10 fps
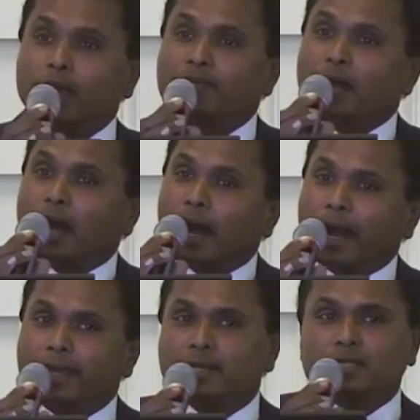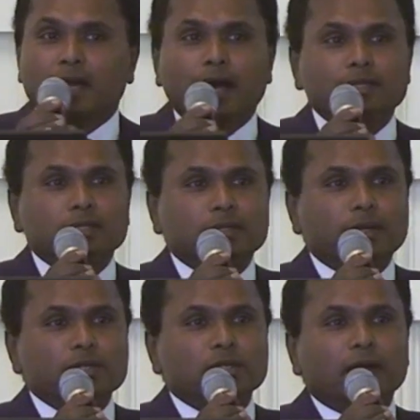we have the highest
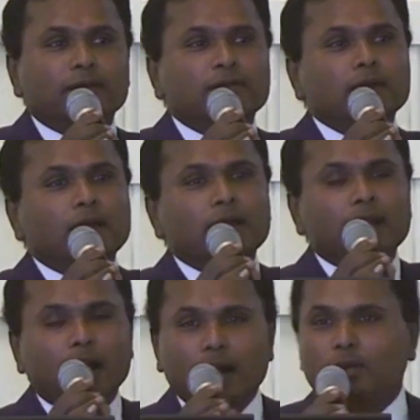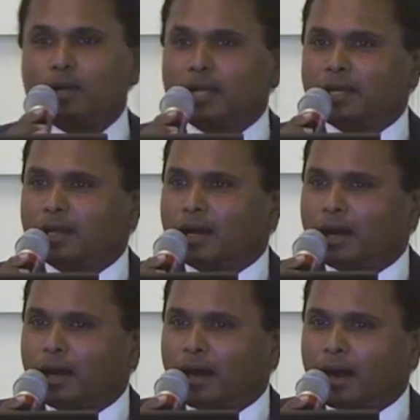concentration of not only
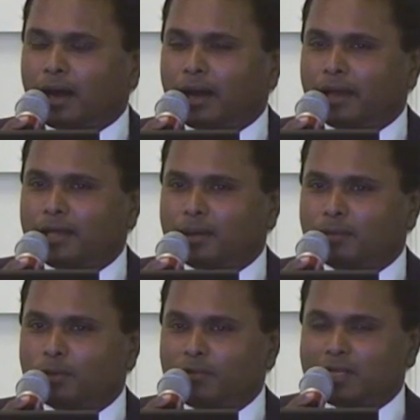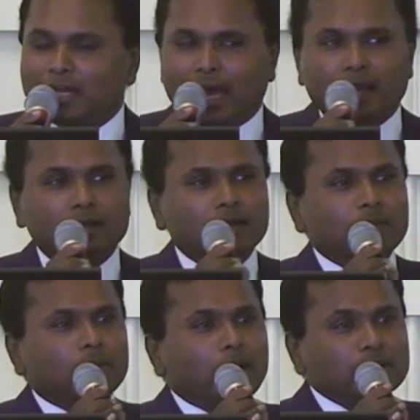movie talent,
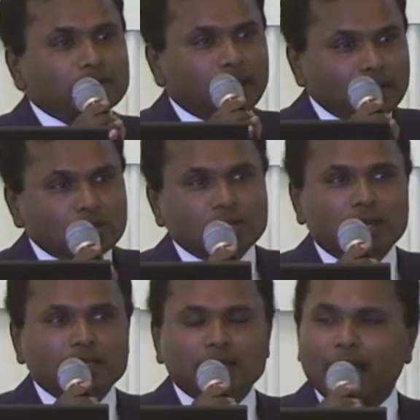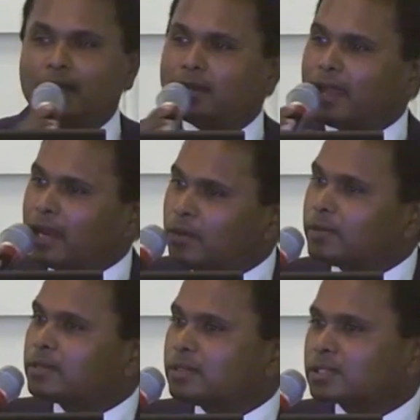but also engineering talent
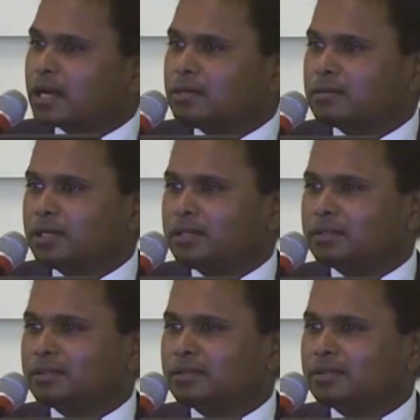anywhere in this country.